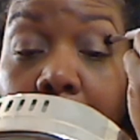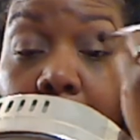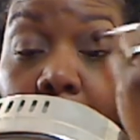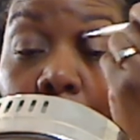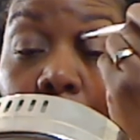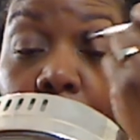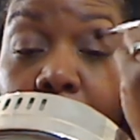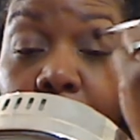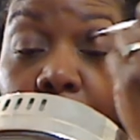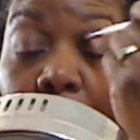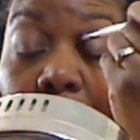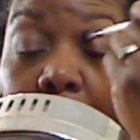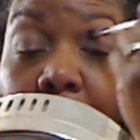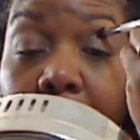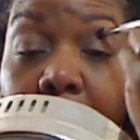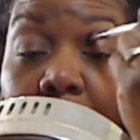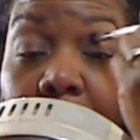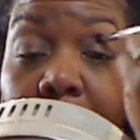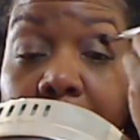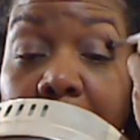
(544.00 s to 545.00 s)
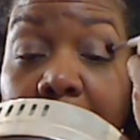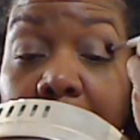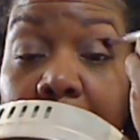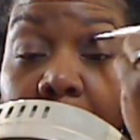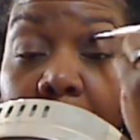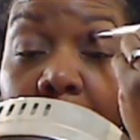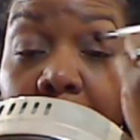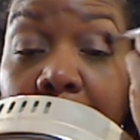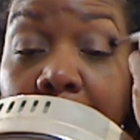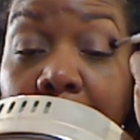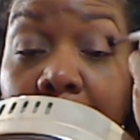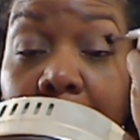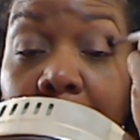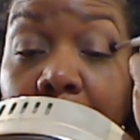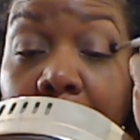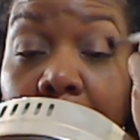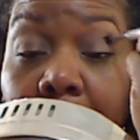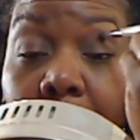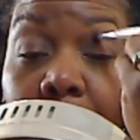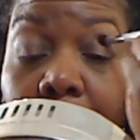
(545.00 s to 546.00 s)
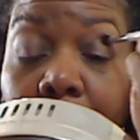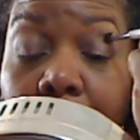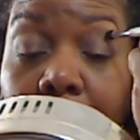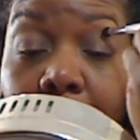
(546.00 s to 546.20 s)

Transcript: I'm really blending that in.